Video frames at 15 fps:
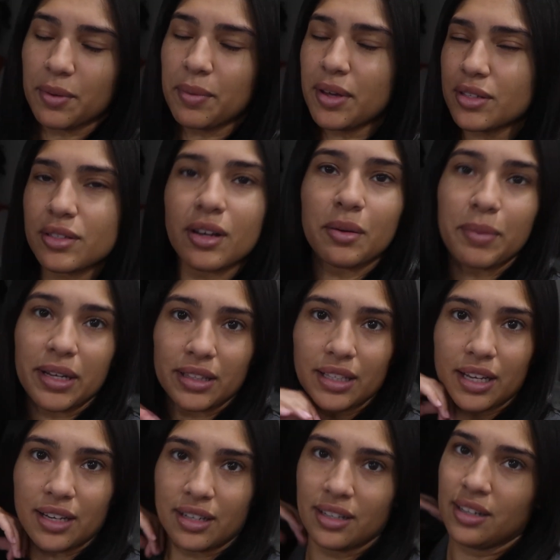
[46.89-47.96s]
Maybe I'll talk about
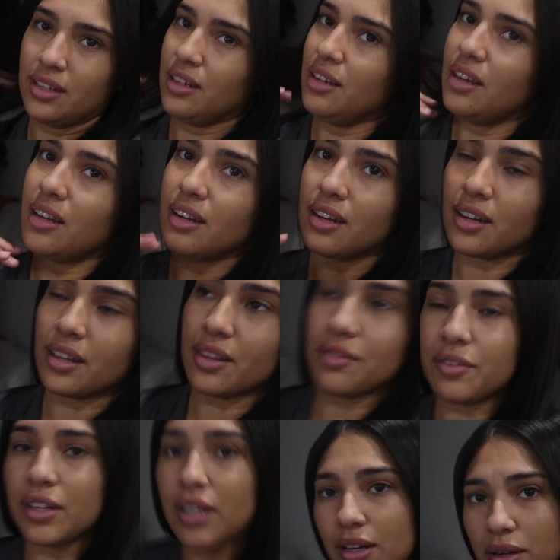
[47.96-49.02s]
that in
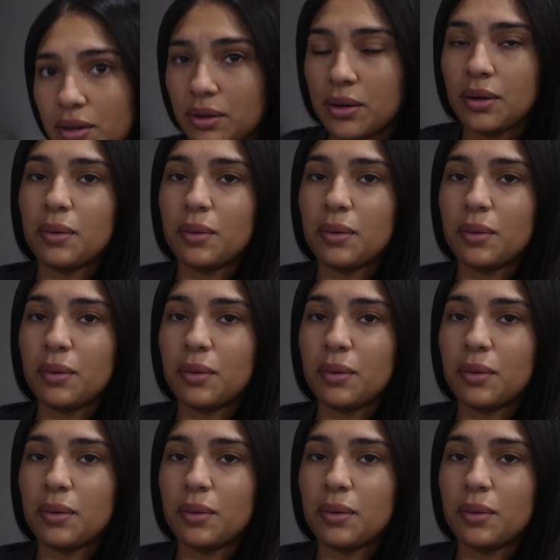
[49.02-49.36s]
another video.